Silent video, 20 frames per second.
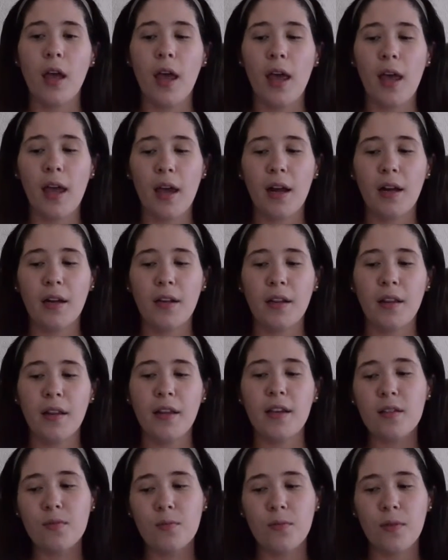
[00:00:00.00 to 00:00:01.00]
And in
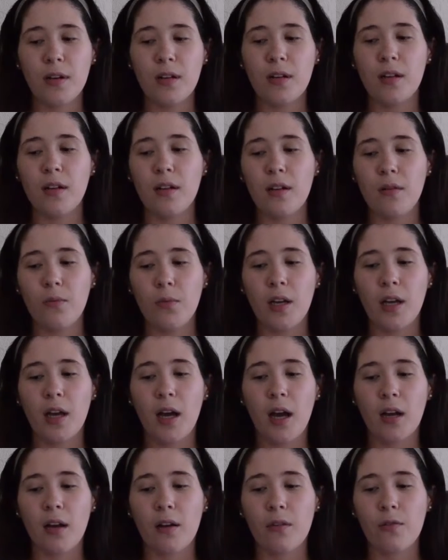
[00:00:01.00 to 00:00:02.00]
this one, we
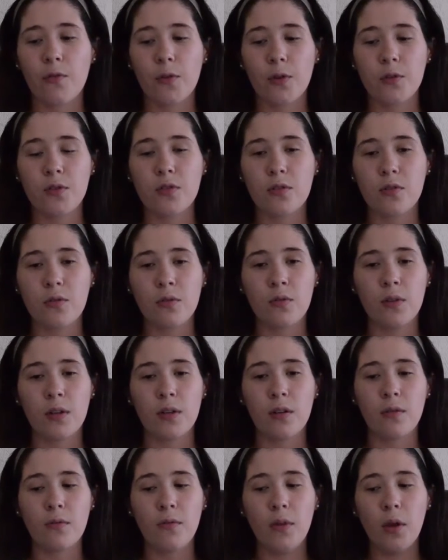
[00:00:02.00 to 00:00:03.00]
got our first
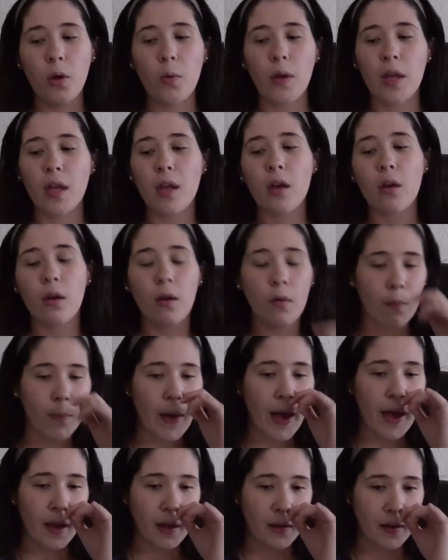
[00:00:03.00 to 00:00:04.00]
viewing
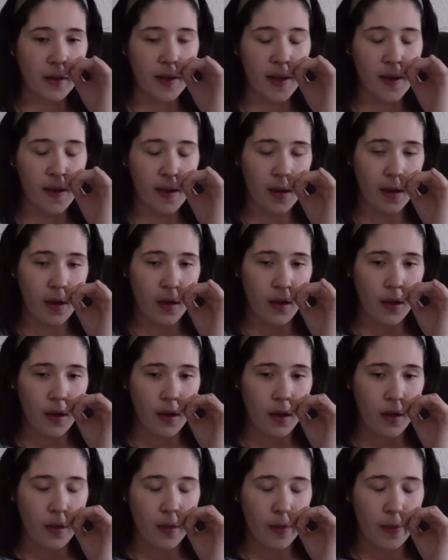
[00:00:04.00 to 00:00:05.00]
back in the day
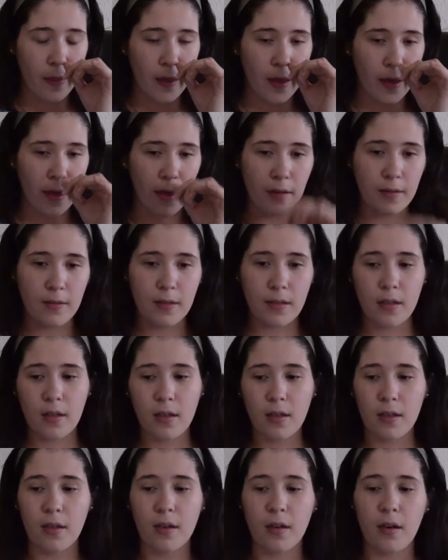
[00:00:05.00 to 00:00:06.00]
that,
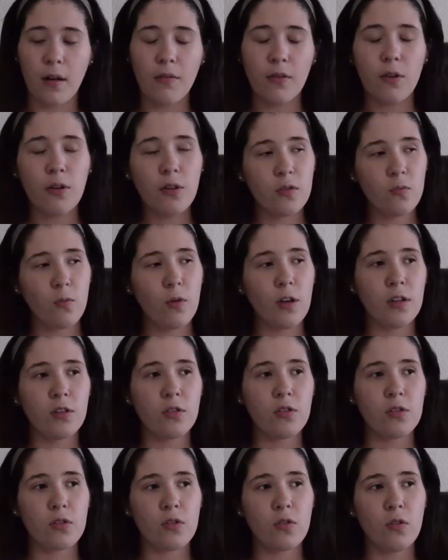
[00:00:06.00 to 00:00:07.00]
of course,
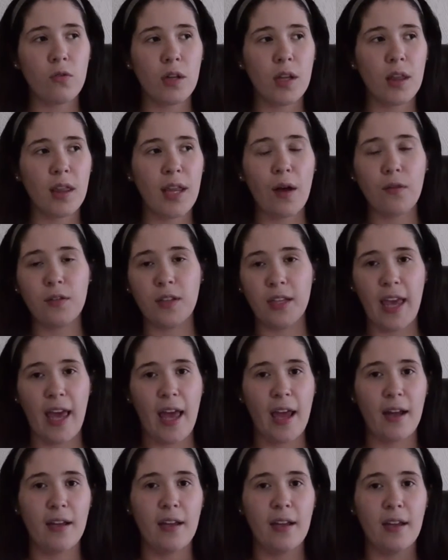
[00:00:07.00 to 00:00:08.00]
Wander is going down the
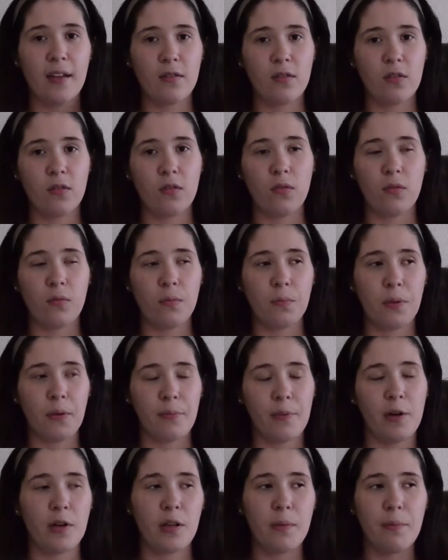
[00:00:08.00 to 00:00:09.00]
canyon to
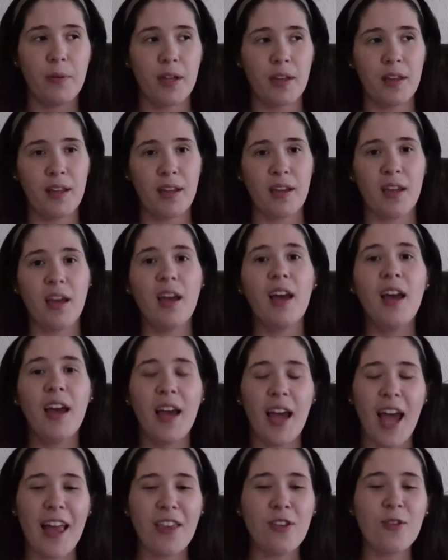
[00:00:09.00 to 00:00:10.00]
prepare the picnic,
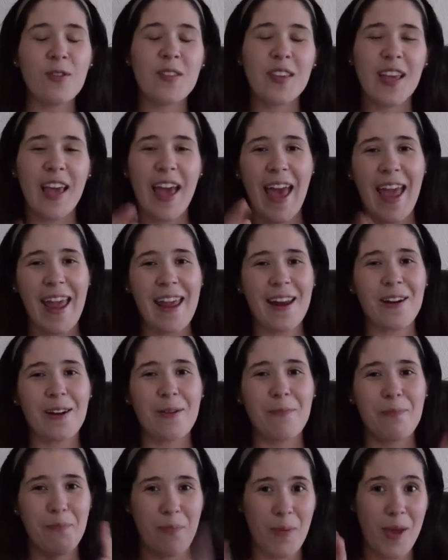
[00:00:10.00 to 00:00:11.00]
and you see
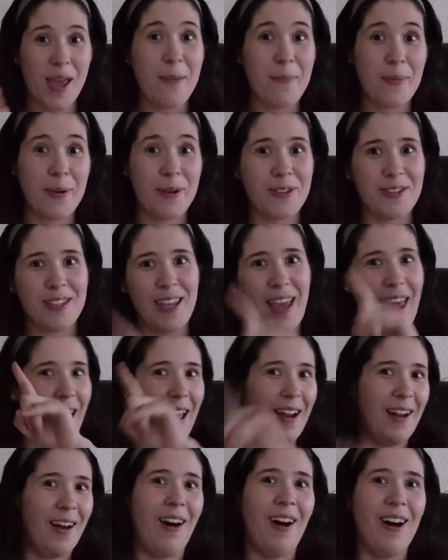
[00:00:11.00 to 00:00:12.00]
Hater, Peepers,
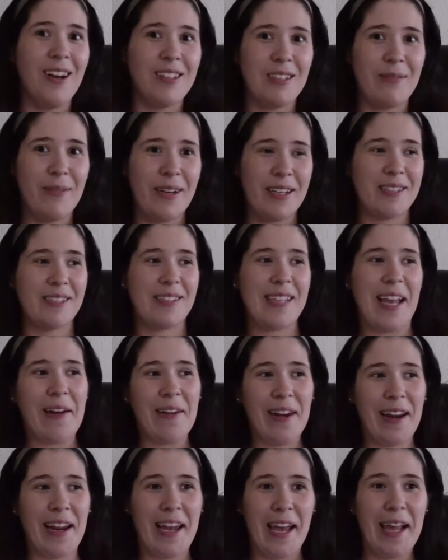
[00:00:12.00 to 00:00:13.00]
and Awesome like
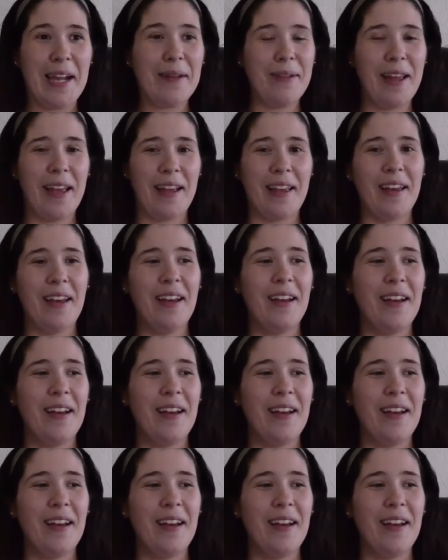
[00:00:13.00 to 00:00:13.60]
staring at him like,